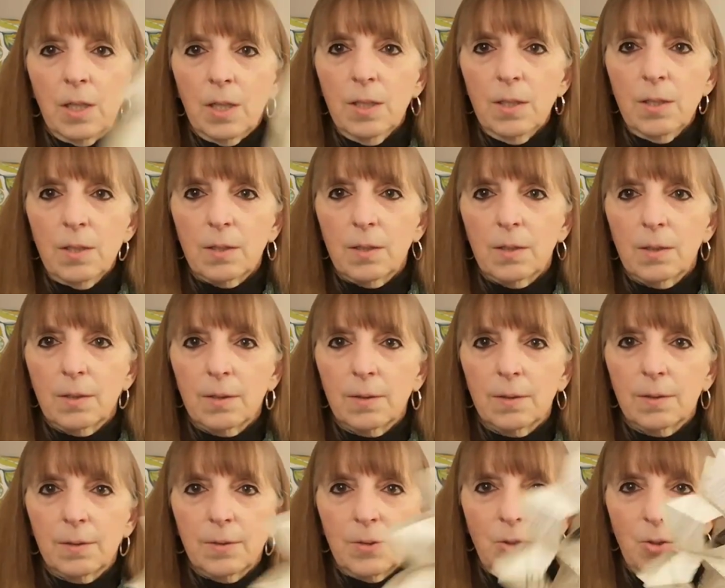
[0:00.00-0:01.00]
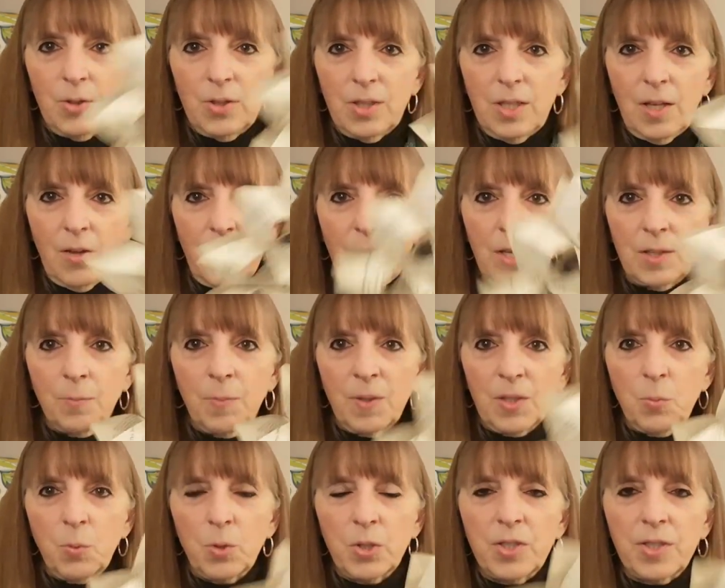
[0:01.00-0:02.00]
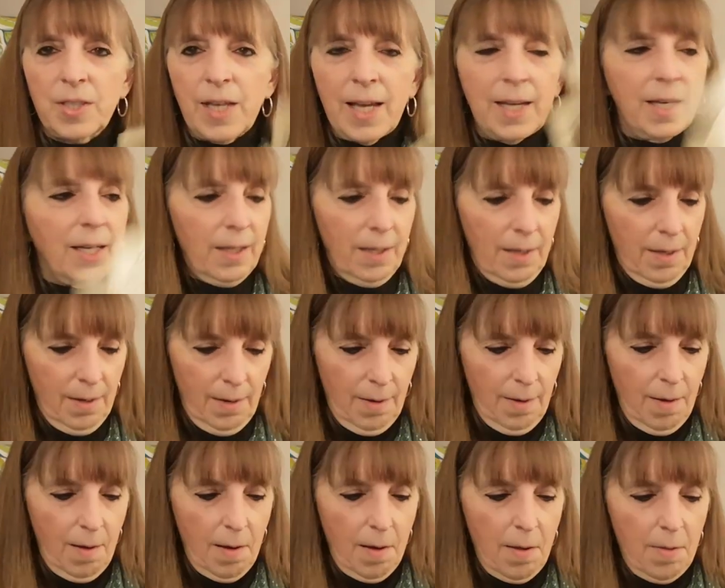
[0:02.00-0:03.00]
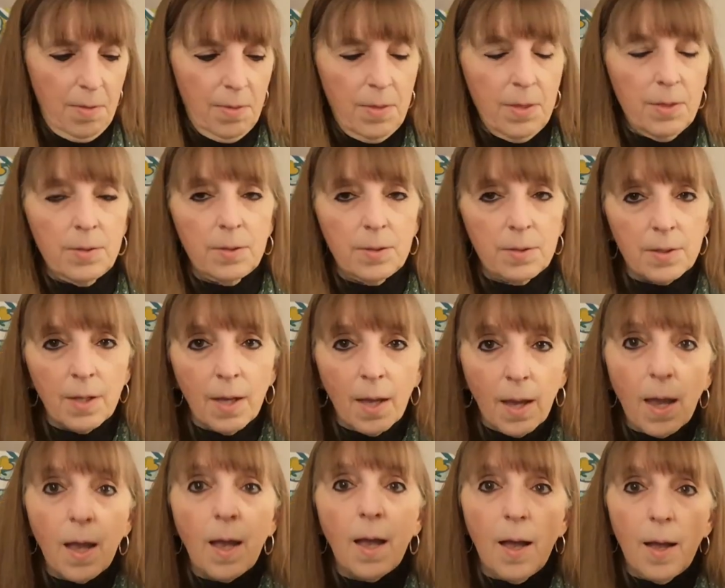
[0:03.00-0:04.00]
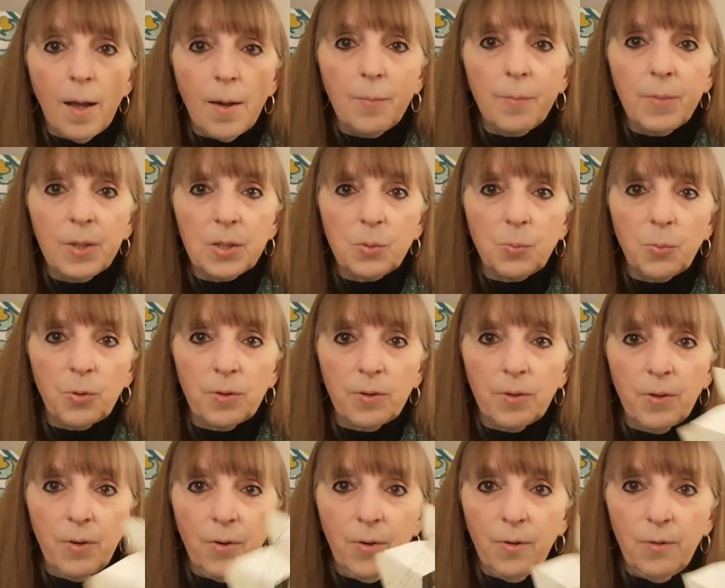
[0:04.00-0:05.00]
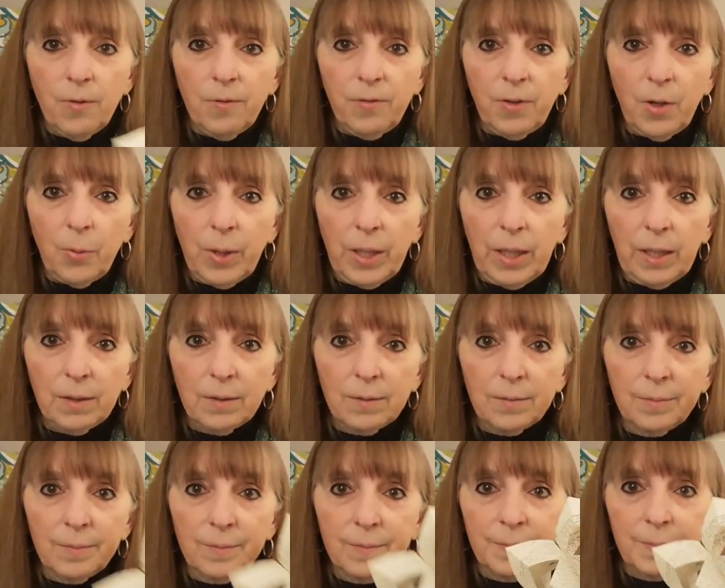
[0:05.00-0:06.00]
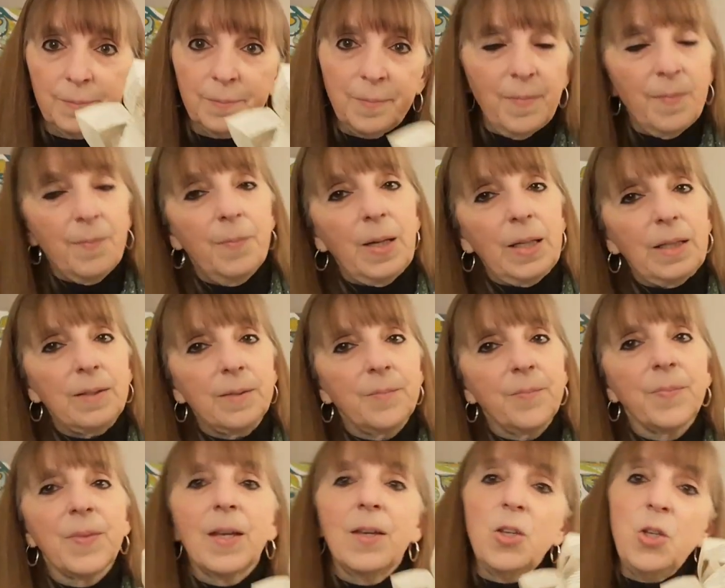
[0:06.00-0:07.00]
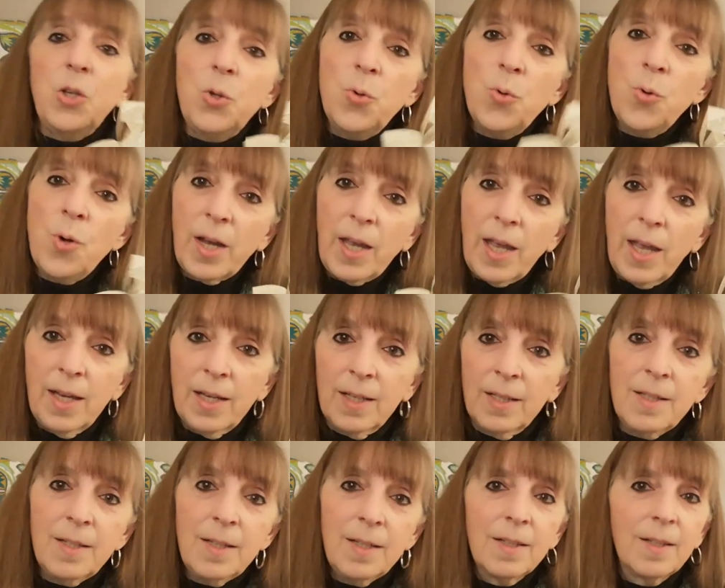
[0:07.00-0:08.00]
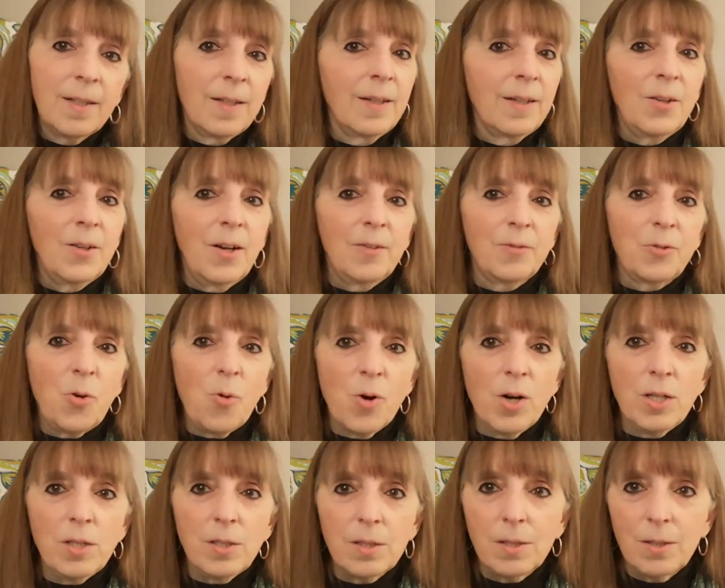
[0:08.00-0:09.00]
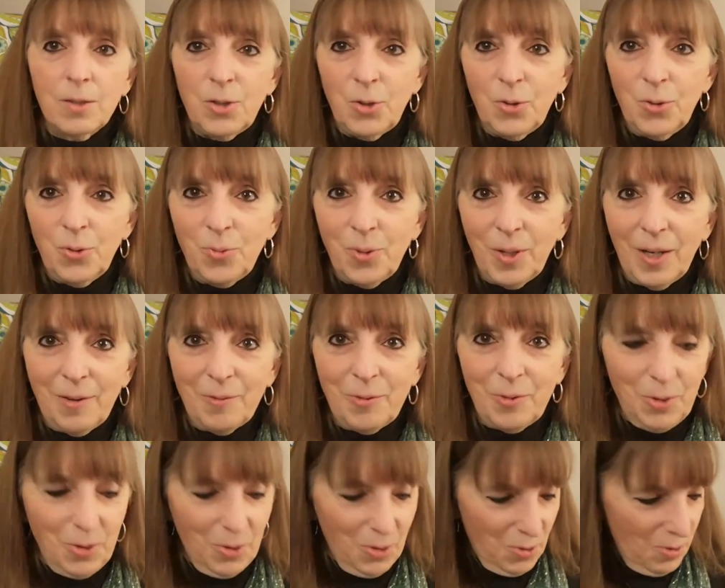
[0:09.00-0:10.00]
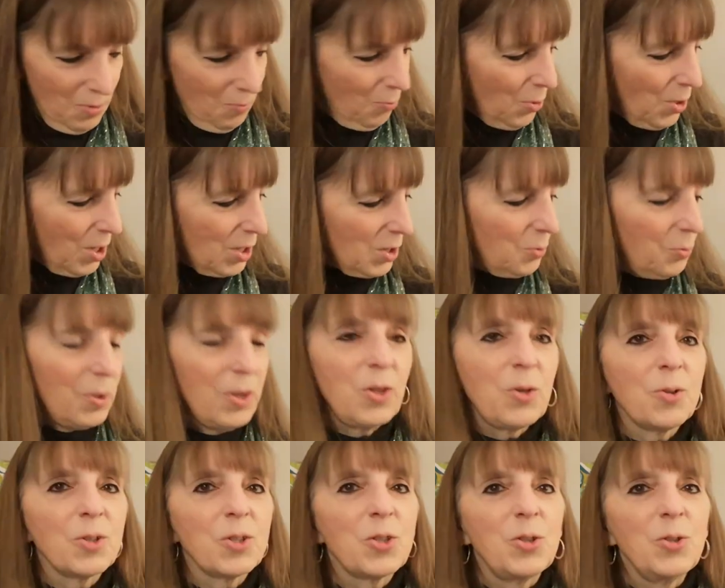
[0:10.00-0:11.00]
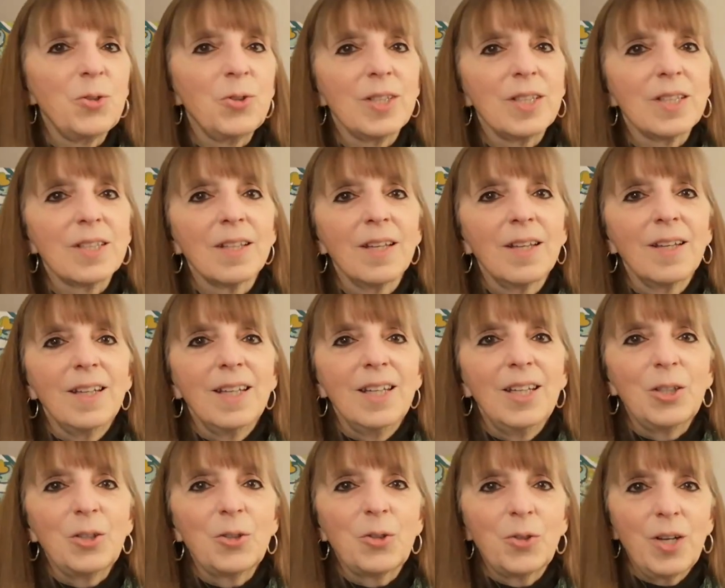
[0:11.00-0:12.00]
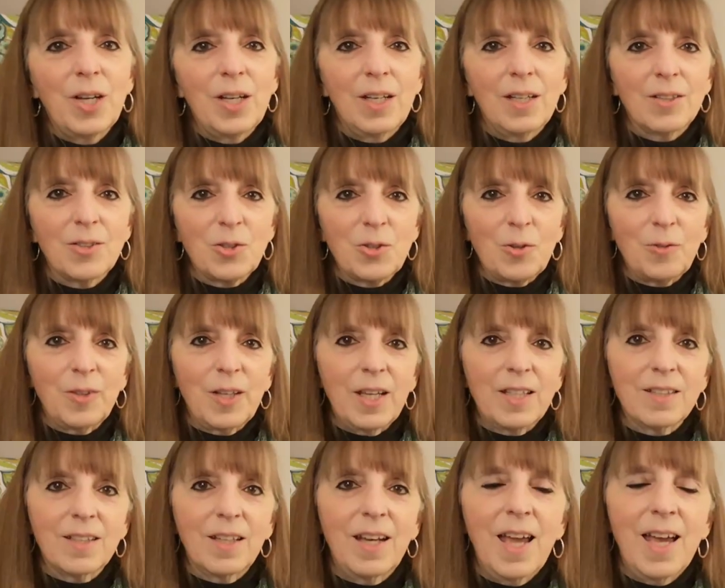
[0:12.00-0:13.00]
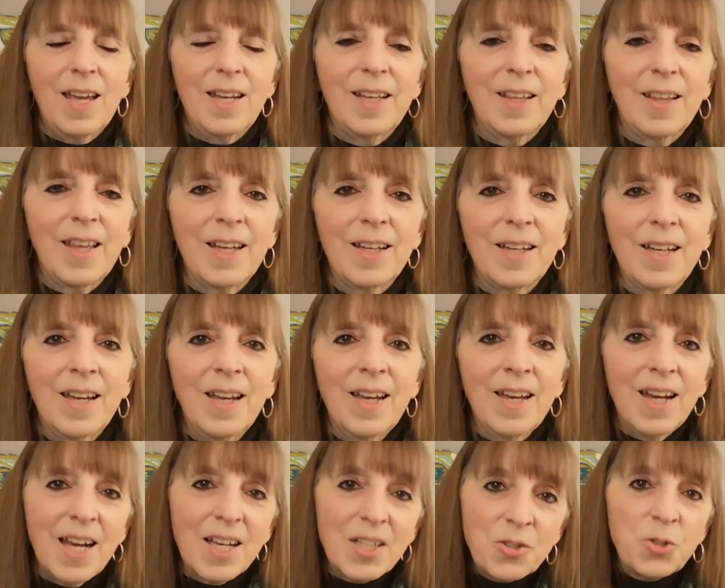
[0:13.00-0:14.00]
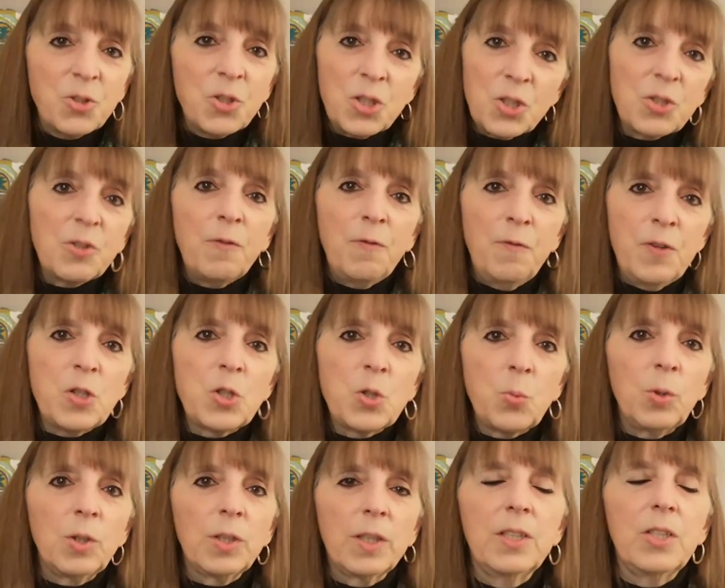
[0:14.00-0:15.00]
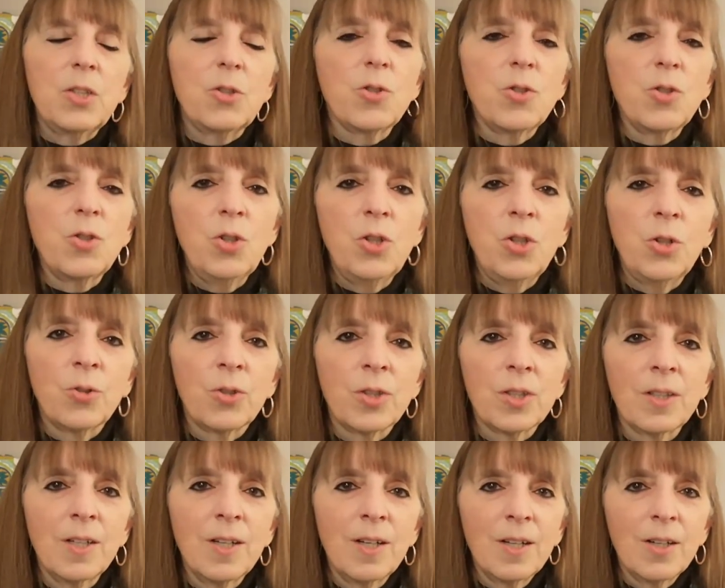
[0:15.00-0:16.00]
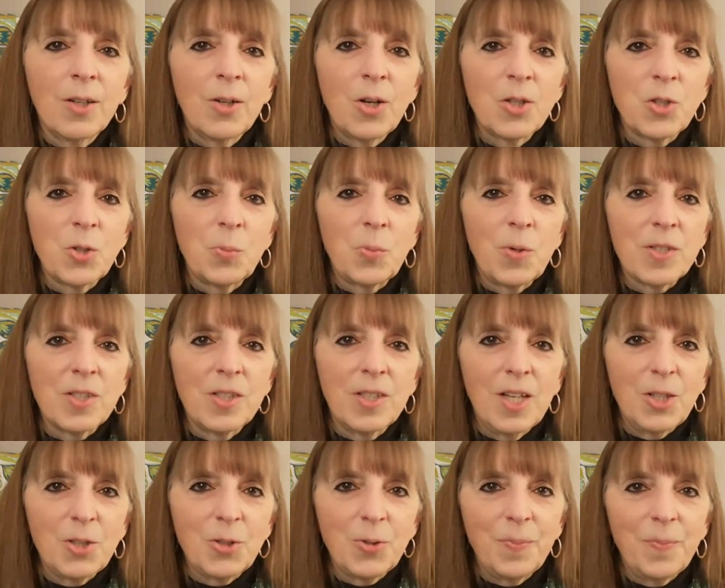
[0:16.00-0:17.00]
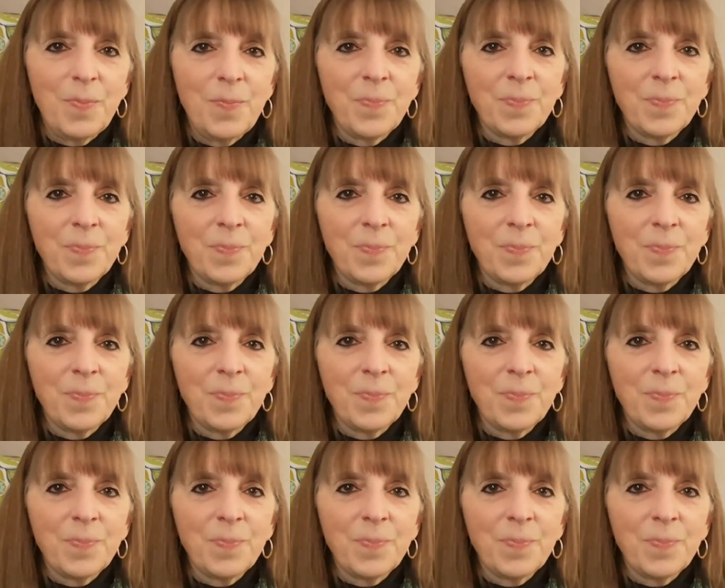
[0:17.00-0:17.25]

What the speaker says: this. So you can see how that's much more static. And this is much more flowing. But you can, of course, do whatever works with your students in creating snowflakes and adding that as just a visual addition to your concert presentation.